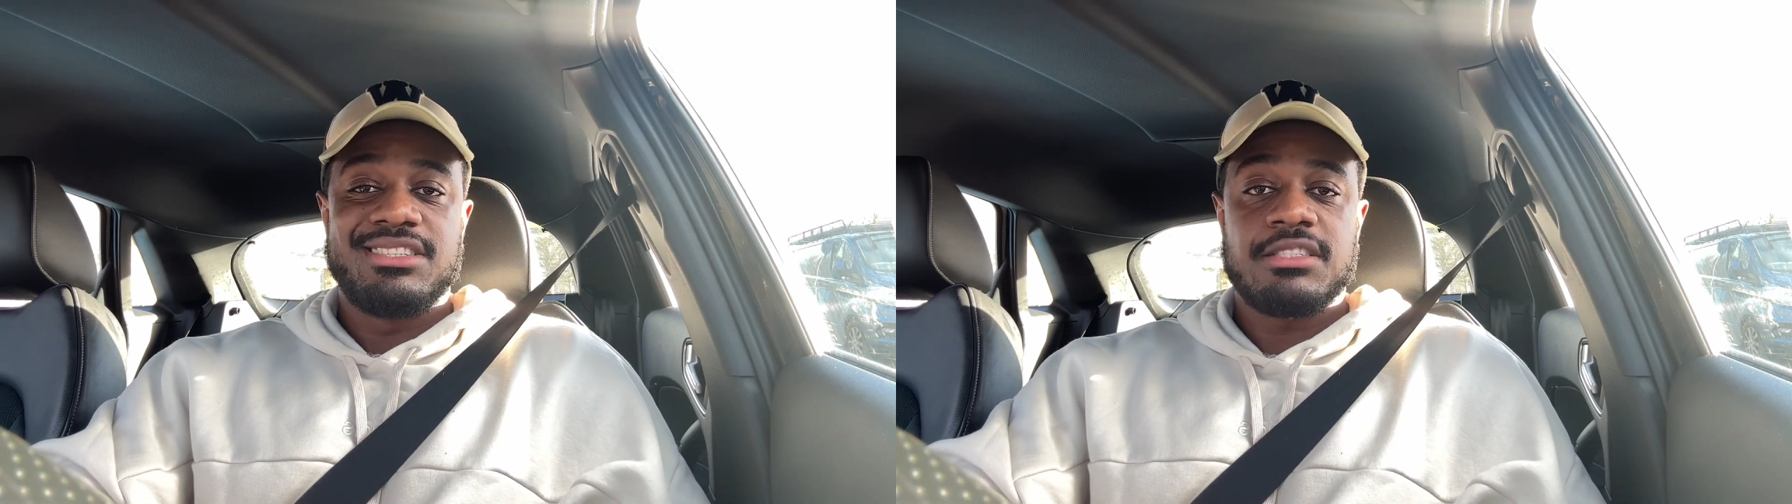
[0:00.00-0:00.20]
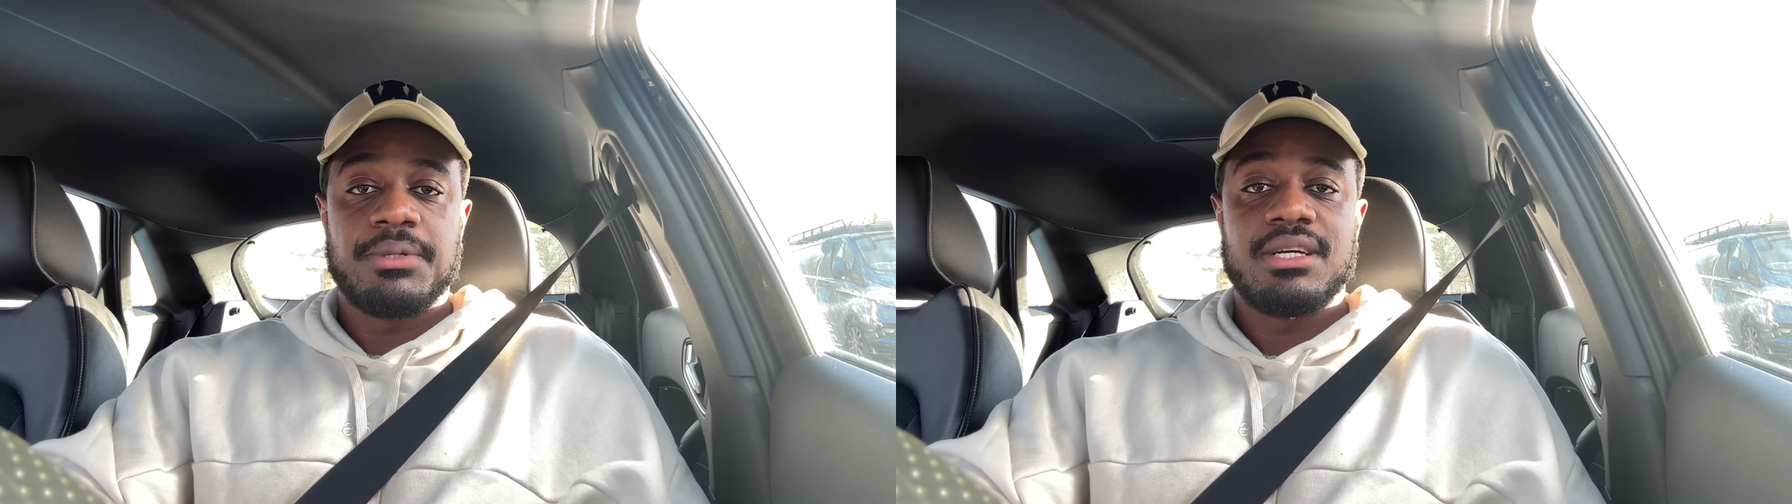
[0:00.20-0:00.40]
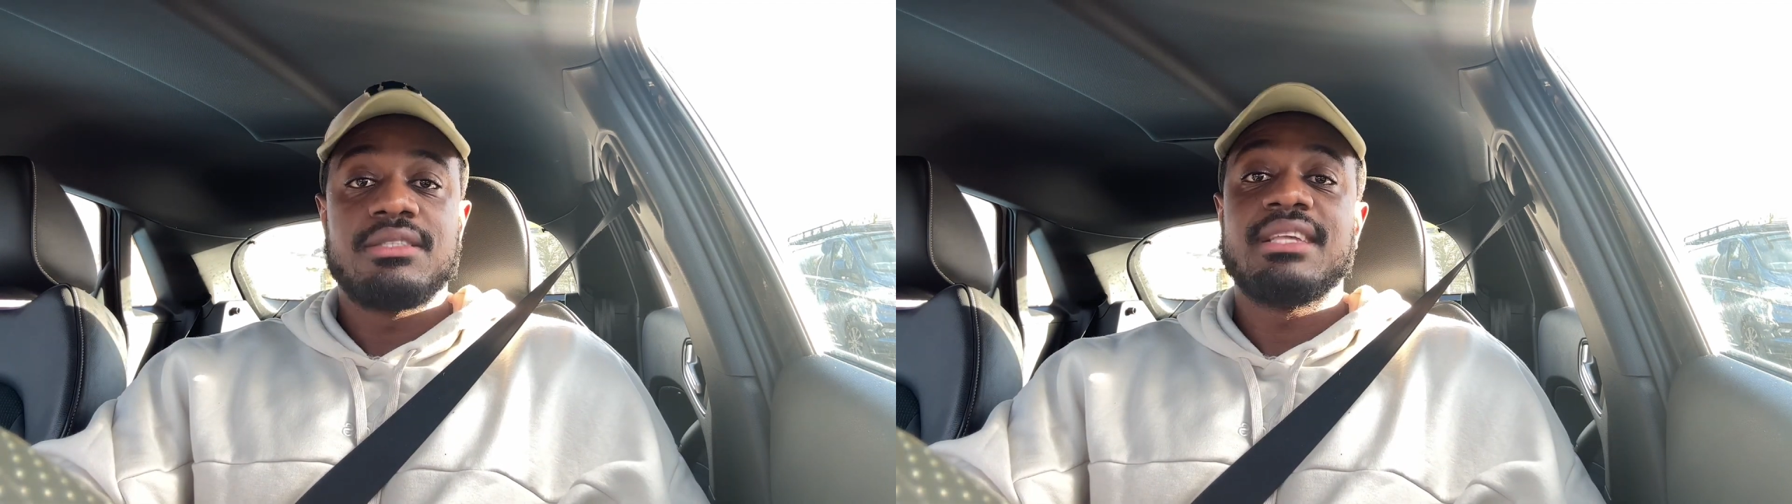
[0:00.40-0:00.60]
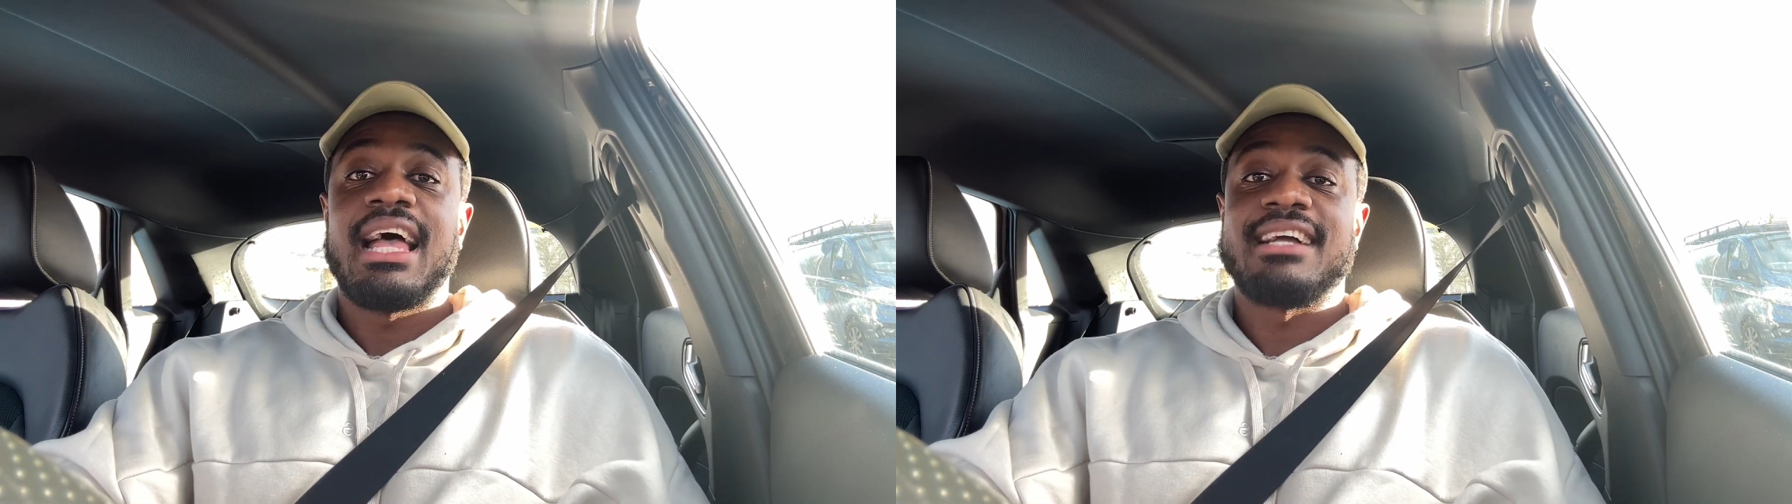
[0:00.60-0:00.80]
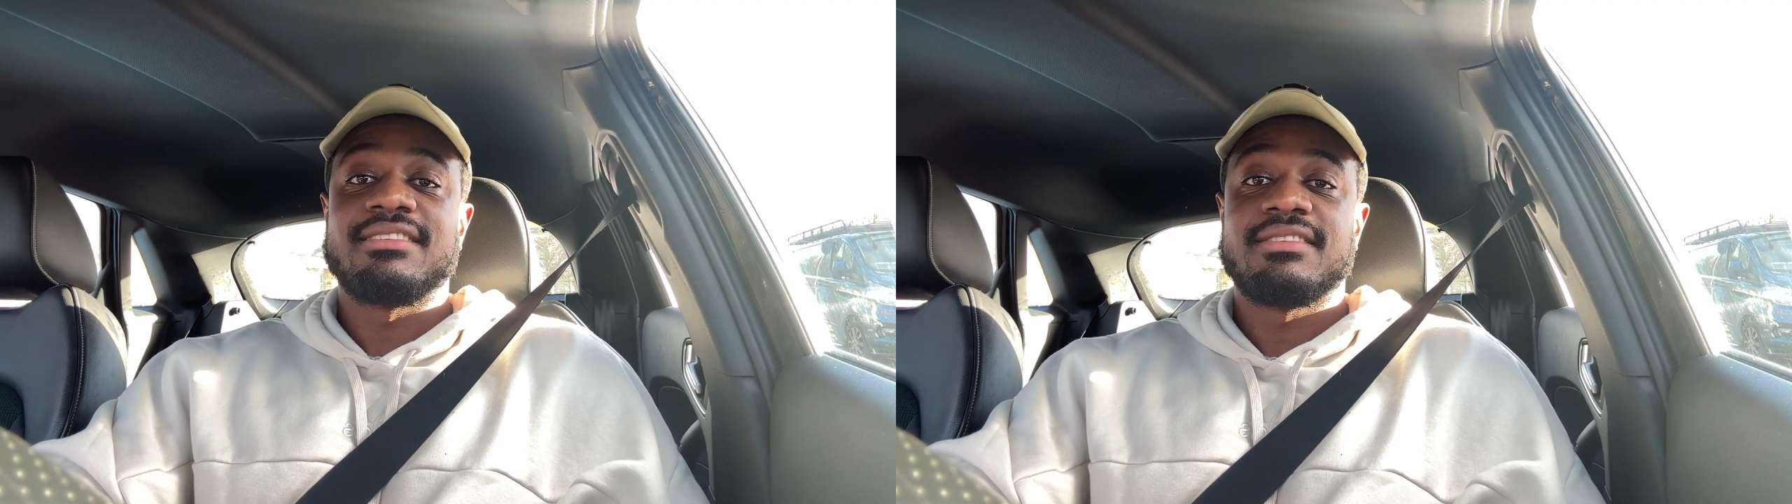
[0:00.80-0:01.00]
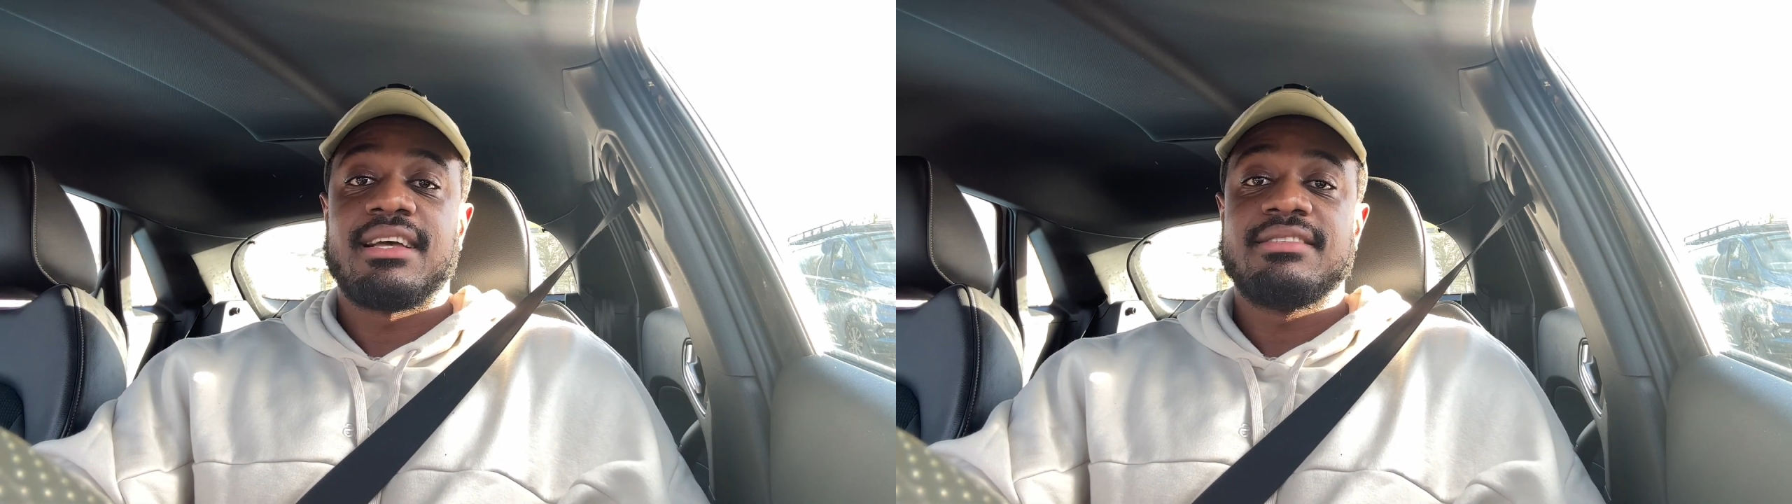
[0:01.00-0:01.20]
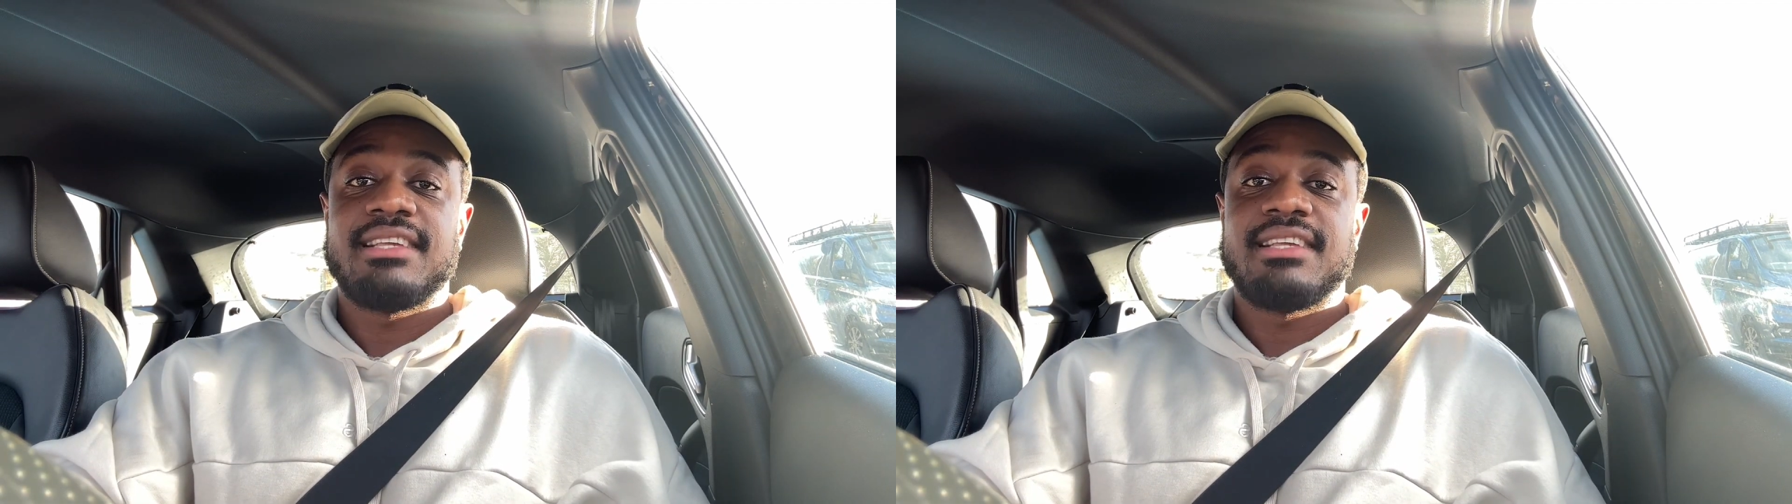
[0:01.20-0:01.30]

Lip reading: just because exercise